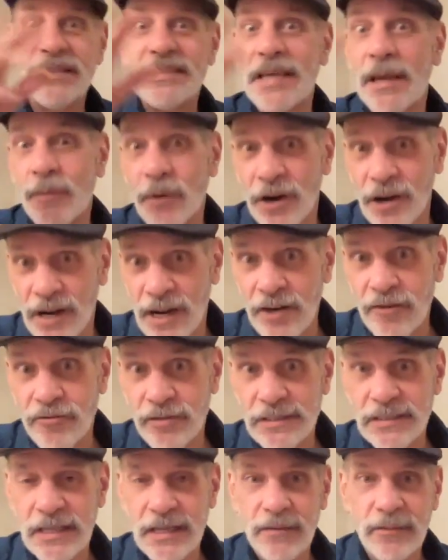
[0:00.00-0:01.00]
always say, what an
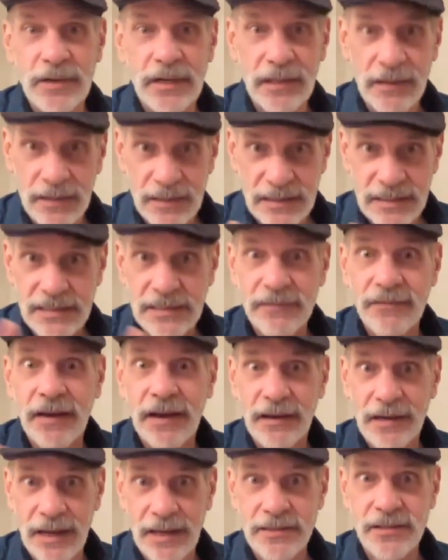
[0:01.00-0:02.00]
interesting reading. This is a
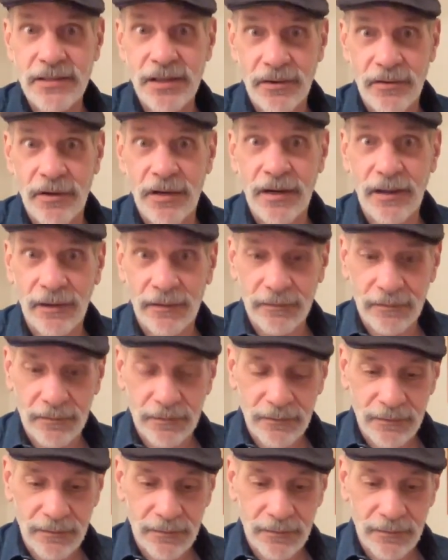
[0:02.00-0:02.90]
fantastic reading.